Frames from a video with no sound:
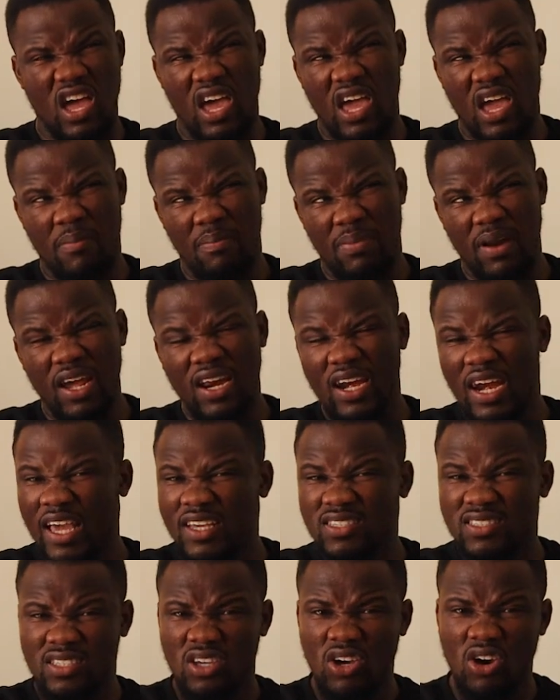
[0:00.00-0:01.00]
I applied
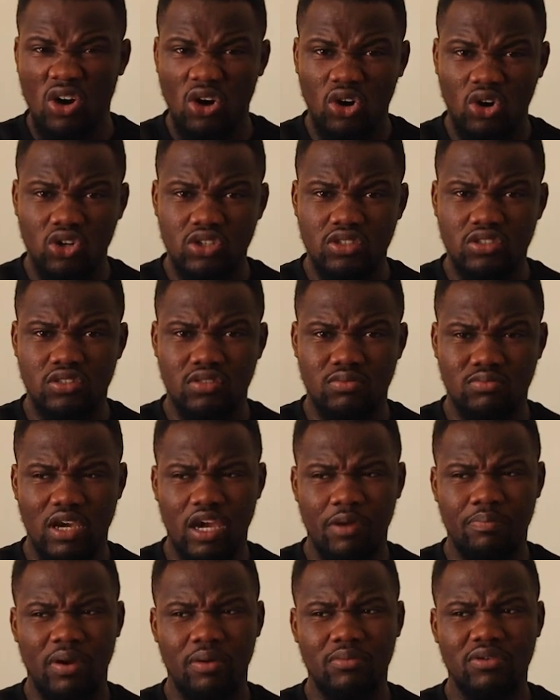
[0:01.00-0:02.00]
last year August.
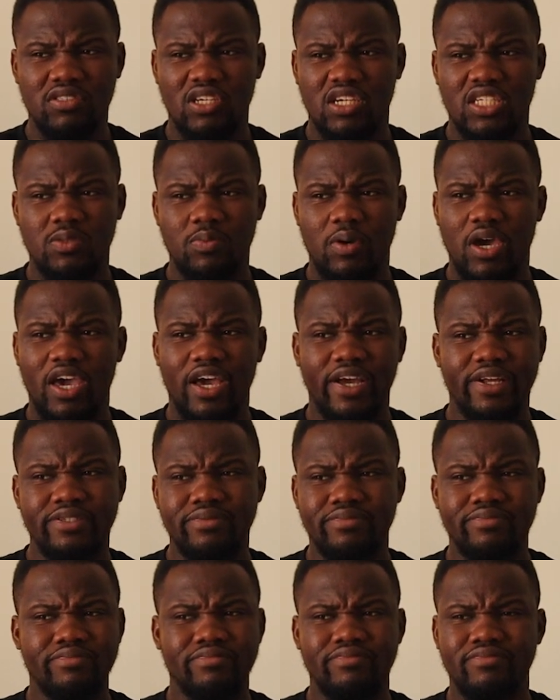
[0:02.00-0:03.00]
My permit expired,